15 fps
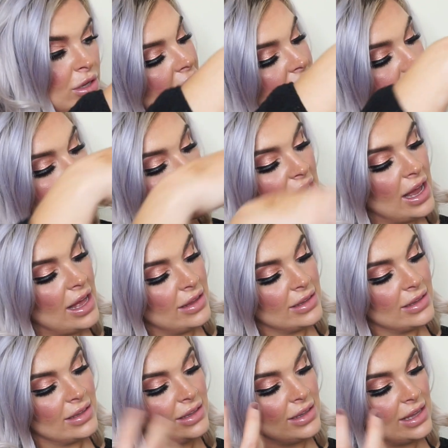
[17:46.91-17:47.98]
And then
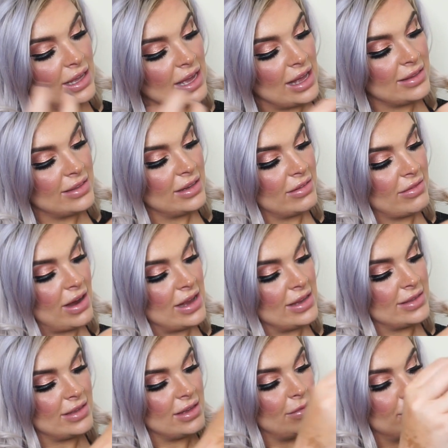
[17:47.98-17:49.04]
I'll
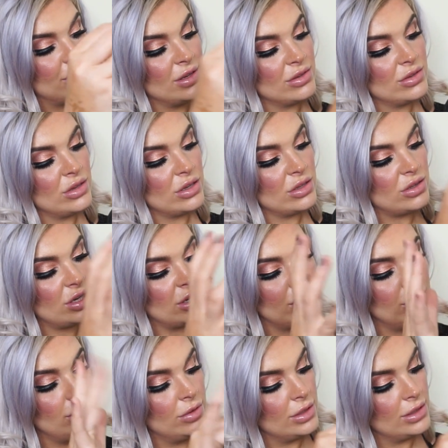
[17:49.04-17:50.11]
categorise them, so it's not
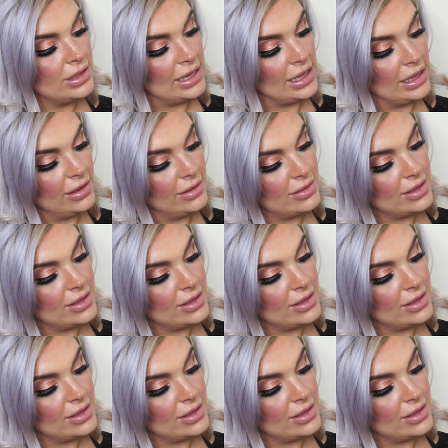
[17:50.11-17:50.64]
too neat